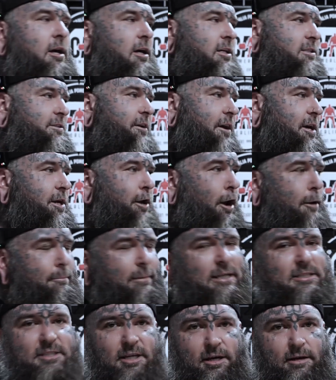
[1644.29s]
so you don't
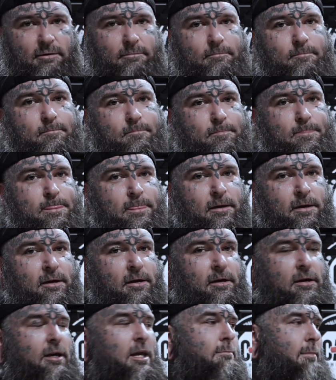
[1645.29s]
miss it.
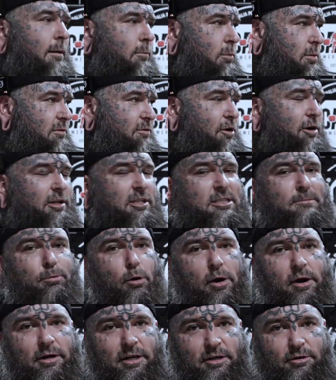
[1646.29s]
Your mum will be very
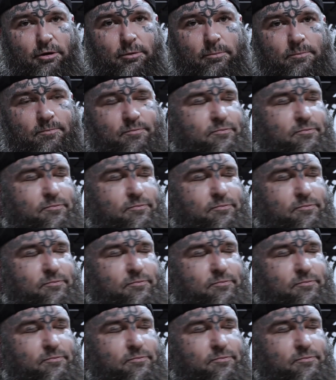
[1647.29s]
disappointed in you.